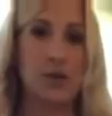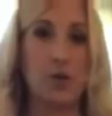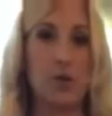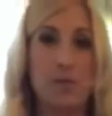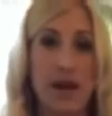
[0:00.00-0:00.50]
You can
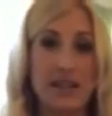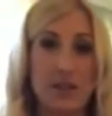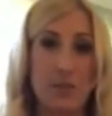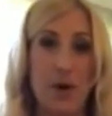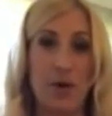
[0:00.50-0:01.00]
hold a
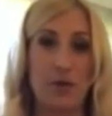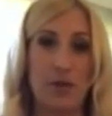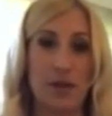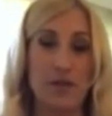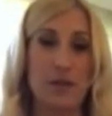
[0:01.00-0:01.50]
medicine ball in
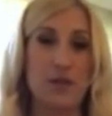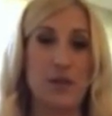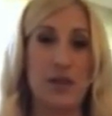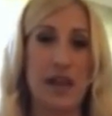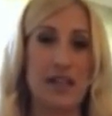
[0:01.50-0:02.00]
front of you, so
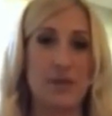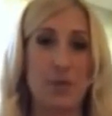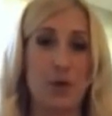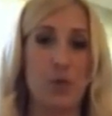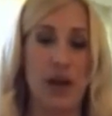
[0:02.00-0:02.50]
you can add some
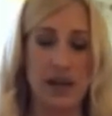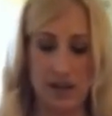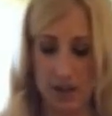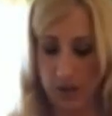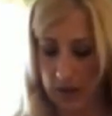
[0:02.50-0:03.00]
more weight
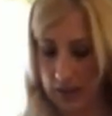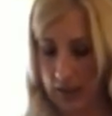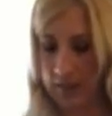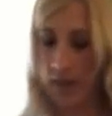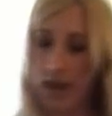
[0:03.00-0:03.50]
and do things
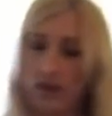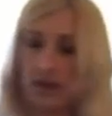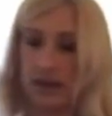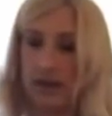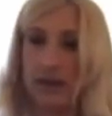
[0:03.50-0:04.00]
like that.
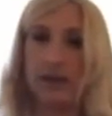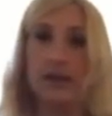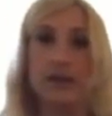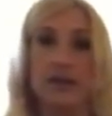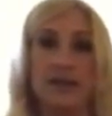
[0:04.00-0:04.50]

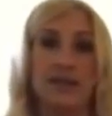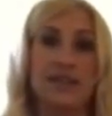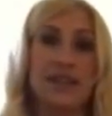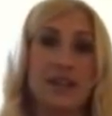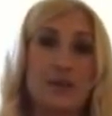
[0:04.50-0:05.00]

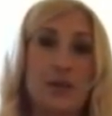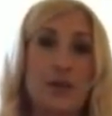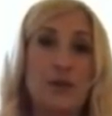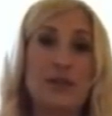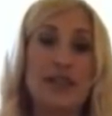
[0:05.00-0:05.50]
Next, we're
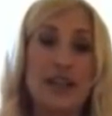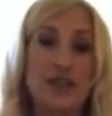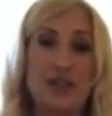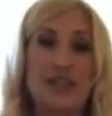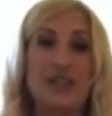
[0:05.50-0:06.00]
gonna do
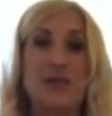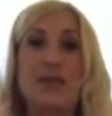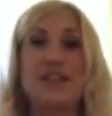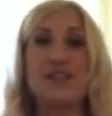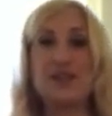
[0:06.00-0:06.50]
lunges. So
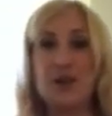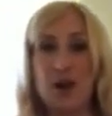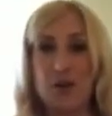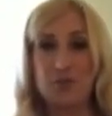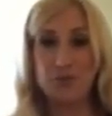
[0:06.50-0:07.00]
lunges
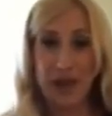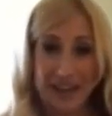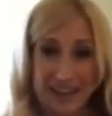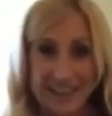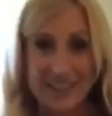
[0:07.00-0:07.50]
are
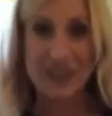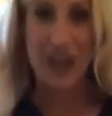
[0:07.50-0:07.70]
already